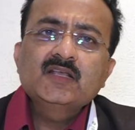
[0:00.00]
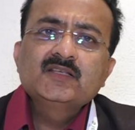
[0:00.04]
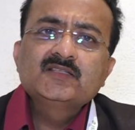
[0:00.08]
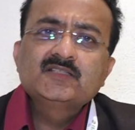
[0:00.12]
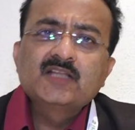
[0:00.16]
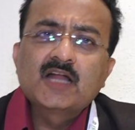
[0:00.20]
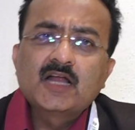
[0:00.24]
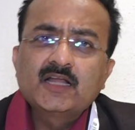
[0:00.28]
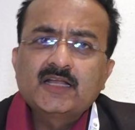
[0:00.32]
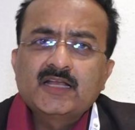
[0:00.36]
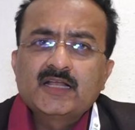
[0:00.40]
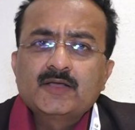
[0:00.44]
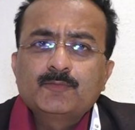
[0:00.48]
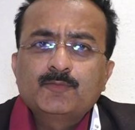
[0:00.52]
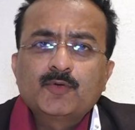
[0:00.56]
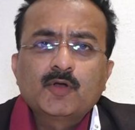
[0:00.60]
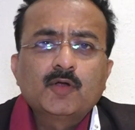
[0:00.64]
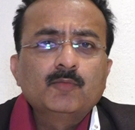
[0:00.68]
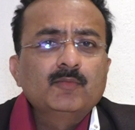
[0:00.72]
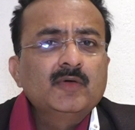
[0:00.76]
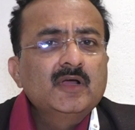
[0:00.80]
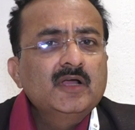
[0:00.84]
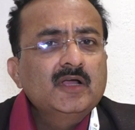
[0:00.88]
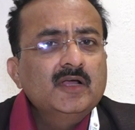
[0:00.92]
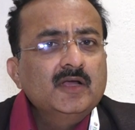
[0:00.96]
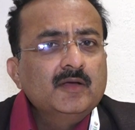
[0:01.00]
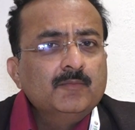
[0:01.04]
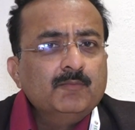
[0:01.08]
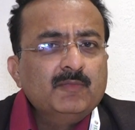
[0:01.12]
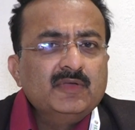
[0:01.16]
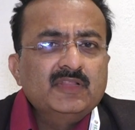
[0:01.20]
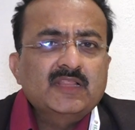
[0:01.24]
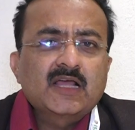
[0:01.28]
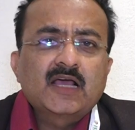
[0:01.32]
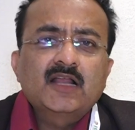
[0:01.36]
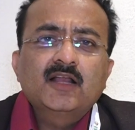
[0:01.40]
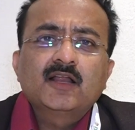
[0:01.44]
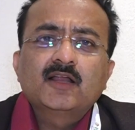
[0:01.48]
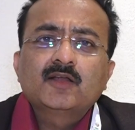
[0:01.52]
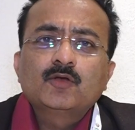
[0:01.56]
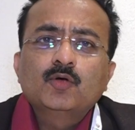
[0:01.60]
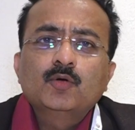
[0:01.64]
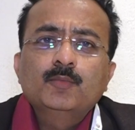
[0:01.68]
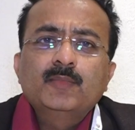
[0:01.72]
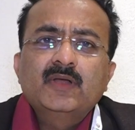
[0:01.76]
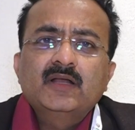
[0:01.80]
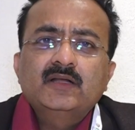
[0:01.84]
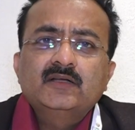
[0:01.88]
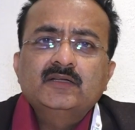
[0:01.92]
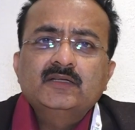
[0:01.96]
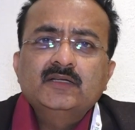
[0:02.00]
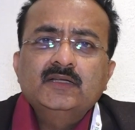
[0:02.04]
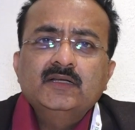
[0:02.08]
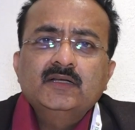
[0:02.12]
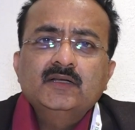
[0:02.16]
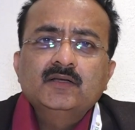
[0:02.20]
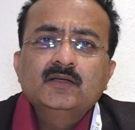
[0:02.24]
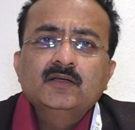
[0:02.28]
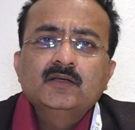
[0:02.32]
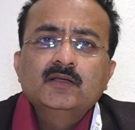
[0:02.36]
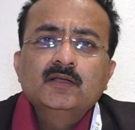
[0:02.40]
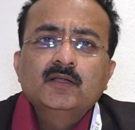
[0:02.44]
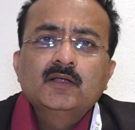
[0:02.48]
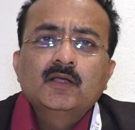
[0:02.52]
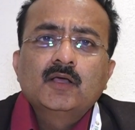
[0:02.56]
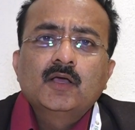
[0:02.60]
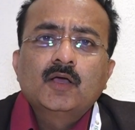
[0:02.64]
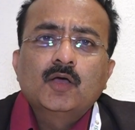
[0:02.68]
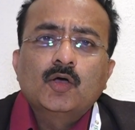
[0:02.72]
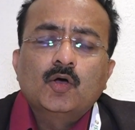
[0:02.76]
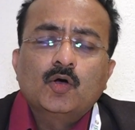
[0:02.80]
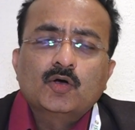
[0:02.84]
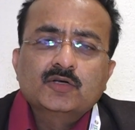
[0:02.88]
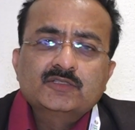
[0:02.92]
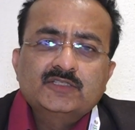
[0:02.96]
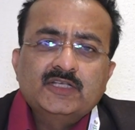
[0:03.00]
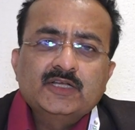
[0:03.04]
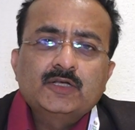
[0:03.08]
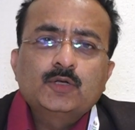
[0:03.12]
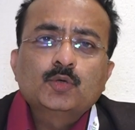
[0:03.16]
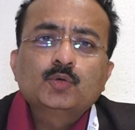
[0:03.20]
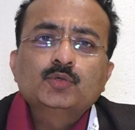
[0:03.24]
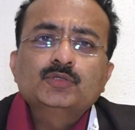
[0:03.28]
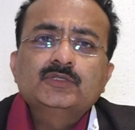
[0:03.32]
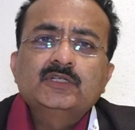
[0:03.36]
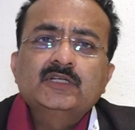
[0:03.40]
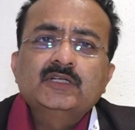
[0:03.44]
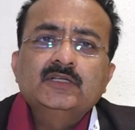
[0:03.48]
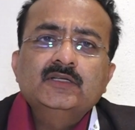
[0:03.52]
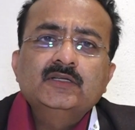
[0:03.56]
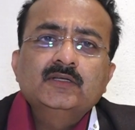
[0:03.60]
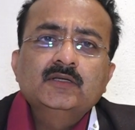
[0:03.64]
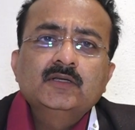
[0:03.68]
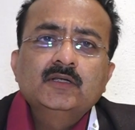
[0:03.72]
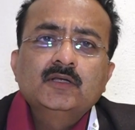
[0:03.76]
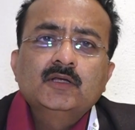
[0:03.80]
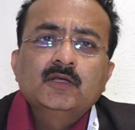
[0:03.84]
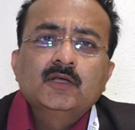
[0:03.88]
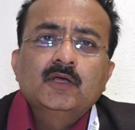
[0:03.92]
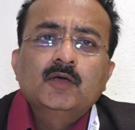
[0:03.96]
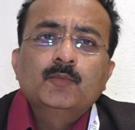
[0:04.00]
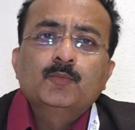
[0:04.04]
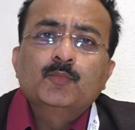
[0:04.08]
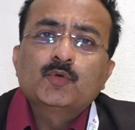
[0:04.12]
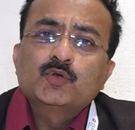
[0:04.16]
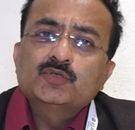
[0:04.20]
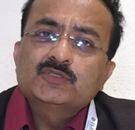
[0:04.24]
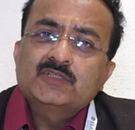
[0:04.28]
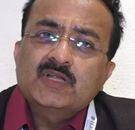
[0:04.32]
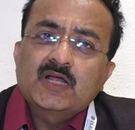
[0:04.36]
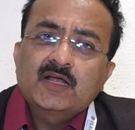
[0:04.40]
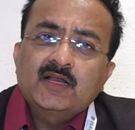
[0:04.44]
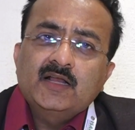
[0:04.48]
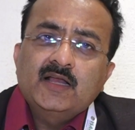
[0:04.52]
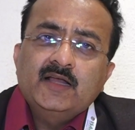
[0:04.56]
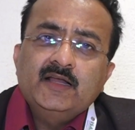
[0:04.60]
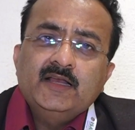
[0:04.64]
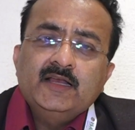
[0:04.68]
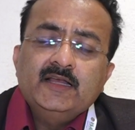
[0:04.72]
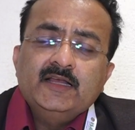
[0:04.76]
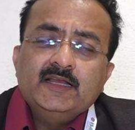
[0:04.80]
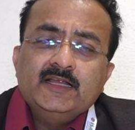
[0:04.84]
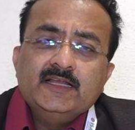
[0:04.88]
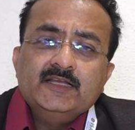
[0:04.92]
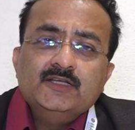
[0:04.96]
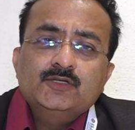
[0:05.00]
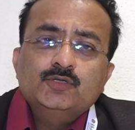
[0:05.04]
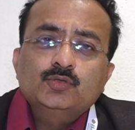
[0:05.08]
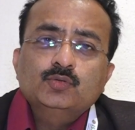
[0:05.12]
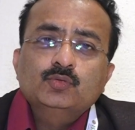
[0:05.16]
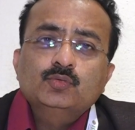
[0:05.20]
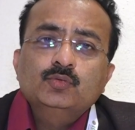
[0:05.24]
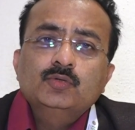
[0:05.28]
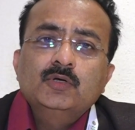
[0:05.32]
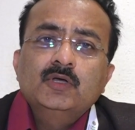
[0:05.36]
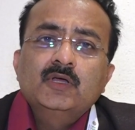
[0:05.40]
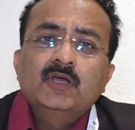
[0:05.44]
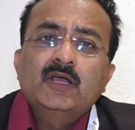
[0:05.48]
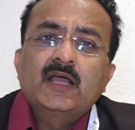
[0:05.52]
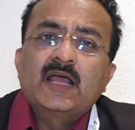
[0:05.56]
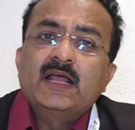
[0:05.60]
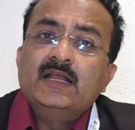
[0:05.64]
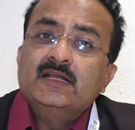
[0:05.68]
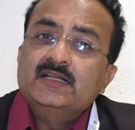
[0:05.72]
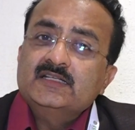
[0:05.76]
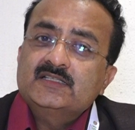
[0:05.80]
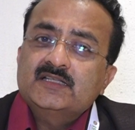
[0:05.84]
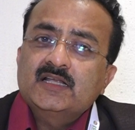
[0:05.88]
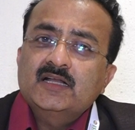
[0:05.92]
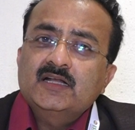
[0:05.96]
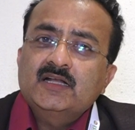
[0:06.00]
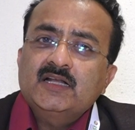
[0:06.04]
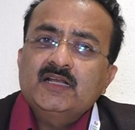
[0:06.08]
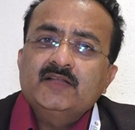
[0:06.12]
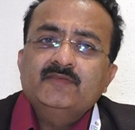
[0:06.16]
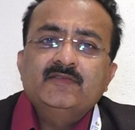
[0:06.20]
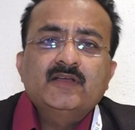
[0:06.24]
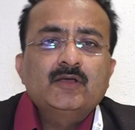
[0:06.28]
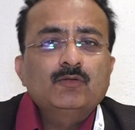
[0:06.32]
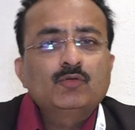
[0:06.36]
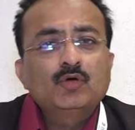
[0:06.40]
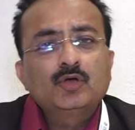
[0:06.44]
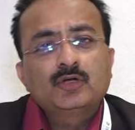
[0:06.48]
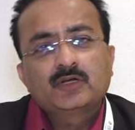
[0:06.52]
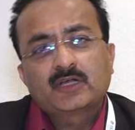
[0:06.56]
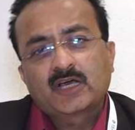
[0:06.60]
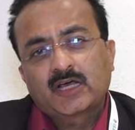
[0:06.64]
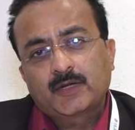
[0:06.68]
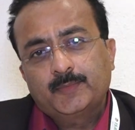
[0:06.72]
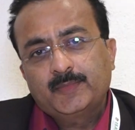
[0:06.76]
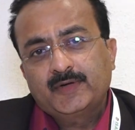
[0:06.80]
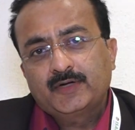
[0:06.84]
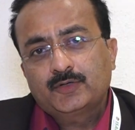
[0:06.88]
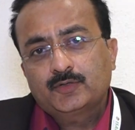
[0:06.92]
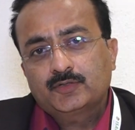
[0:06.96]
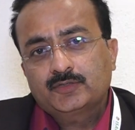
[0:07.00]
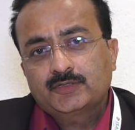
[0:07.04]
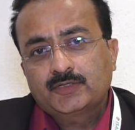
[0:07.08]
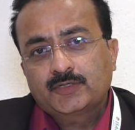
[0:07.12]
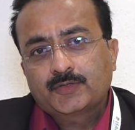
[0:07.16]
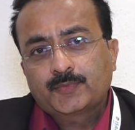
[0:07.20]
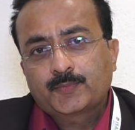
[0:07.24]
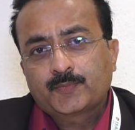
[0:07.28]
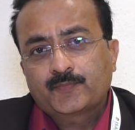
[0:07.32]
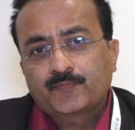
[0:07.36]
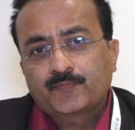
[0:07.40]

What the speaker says: starting from methylargometrine, oxytocin, prostaglandin E2, and recently we have got carbetocin.